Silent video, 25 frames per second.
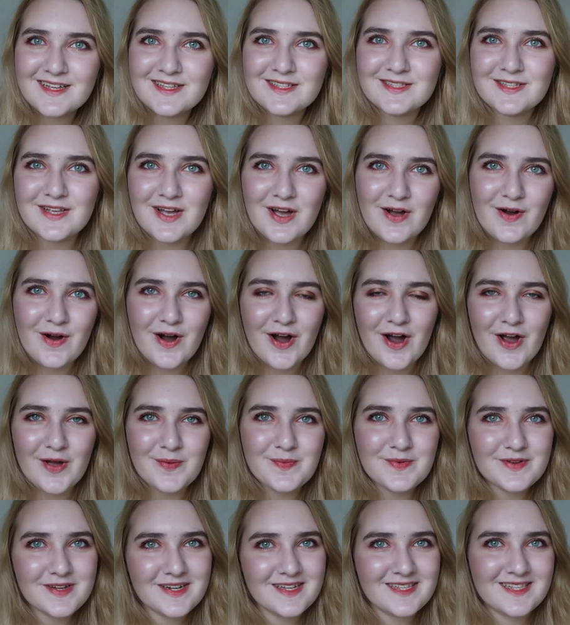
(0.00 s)
So I
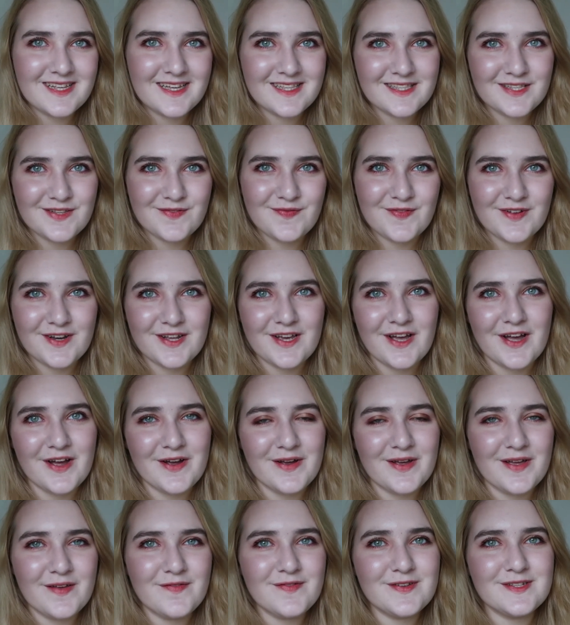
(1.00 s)
hope you guys liked this video.
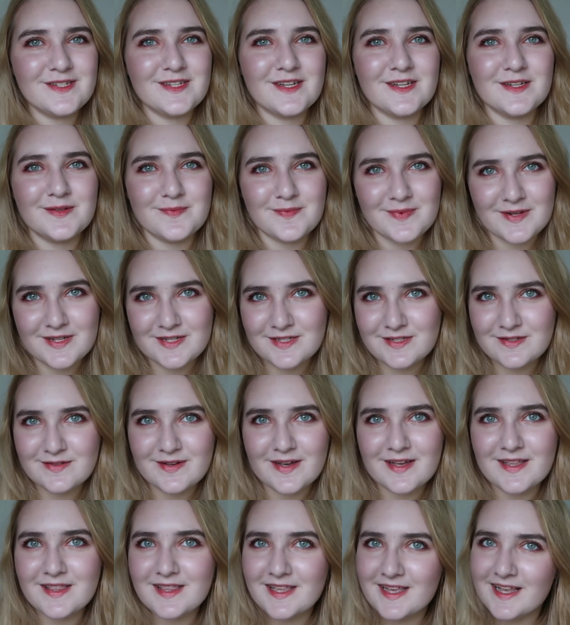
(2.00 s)
If you did, please do
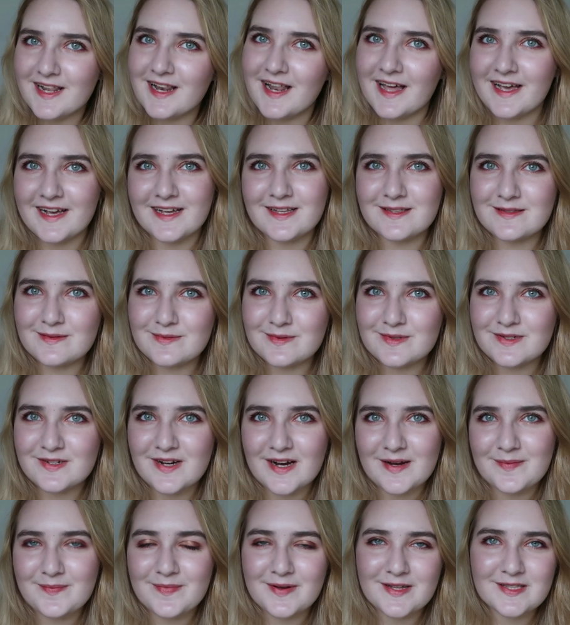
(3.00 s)
hit the like and
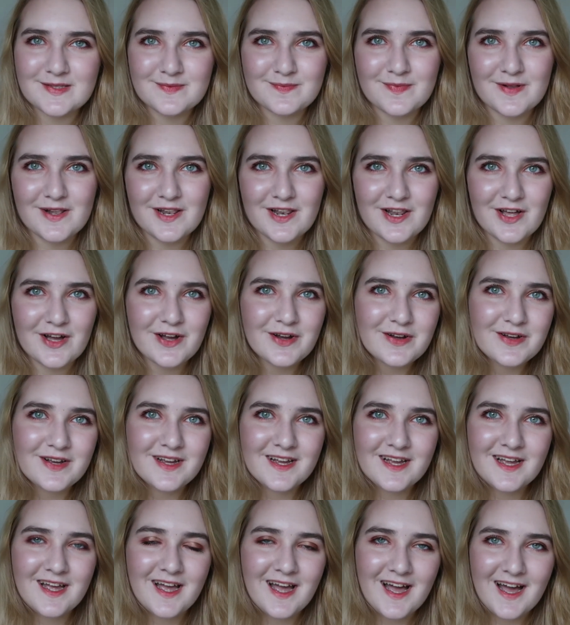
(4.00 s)
subscribe buttons below, and
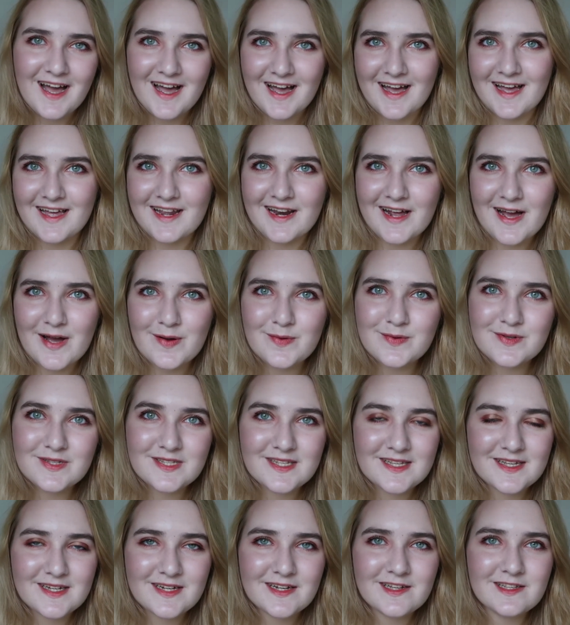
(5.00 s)
I will
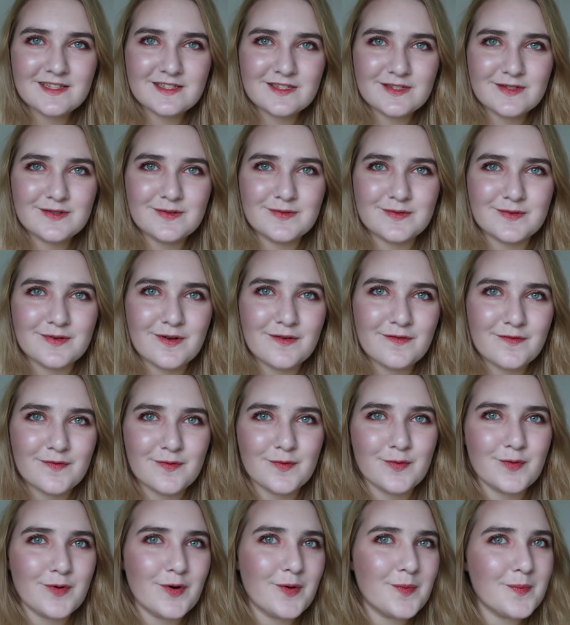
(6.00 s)
see you guys soon
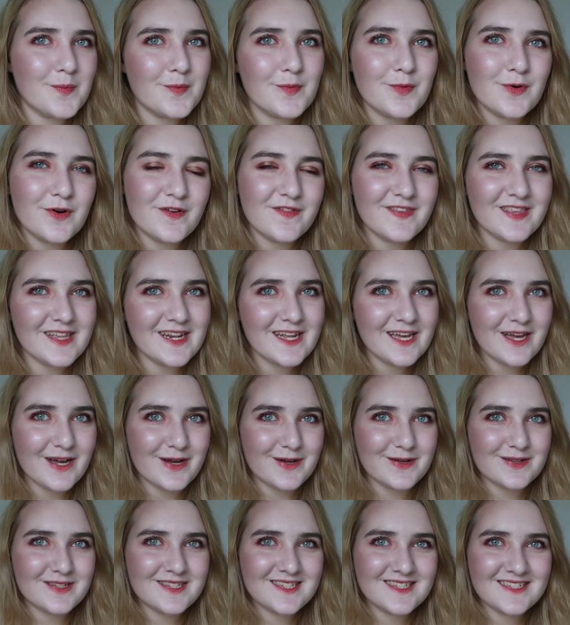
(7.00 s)
for more
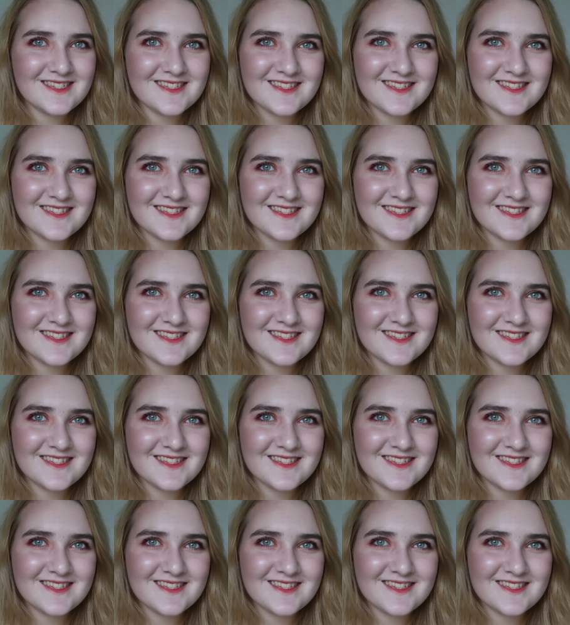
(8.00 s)
videos.